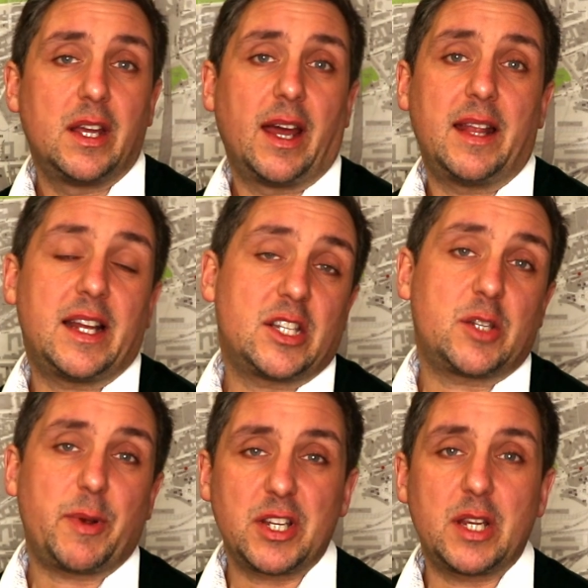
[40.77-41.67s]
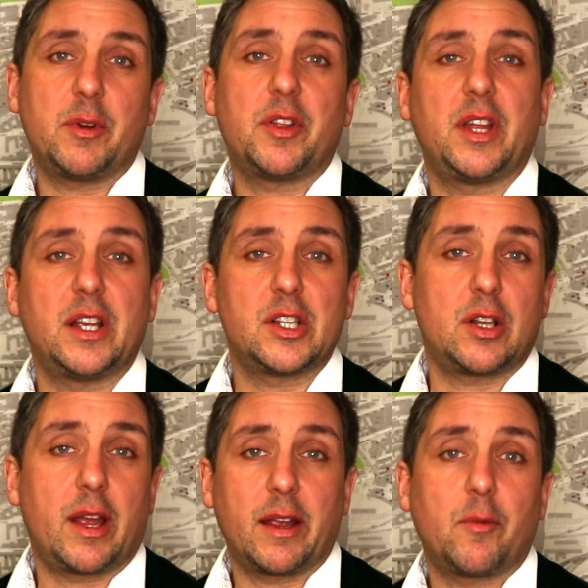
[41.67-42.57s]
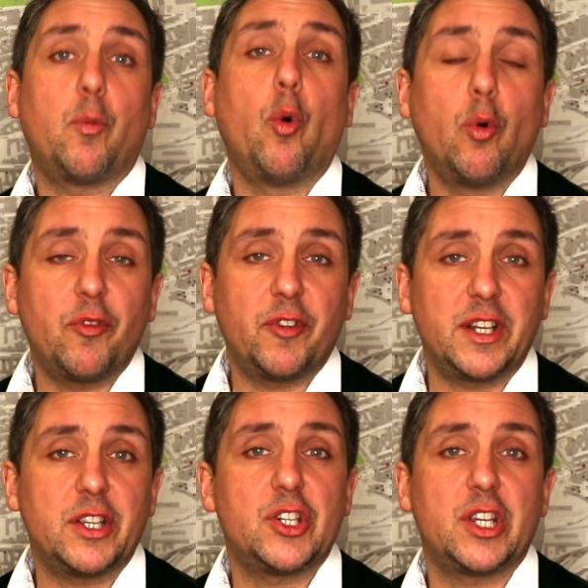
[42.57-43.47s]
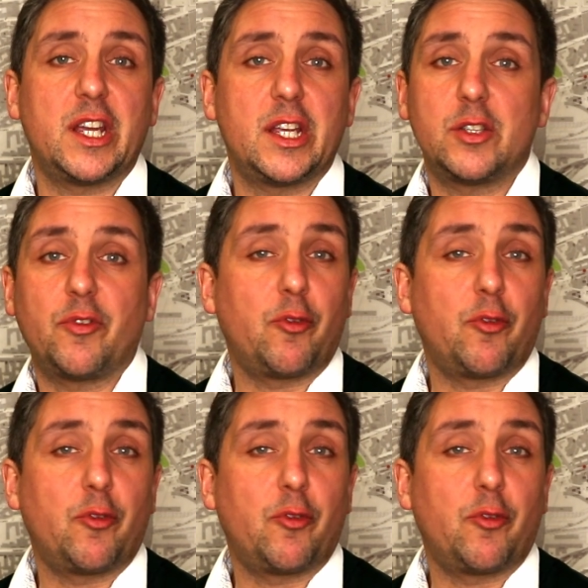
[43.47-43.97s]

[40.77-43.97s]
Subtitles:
And that's especially with things like wall finishes,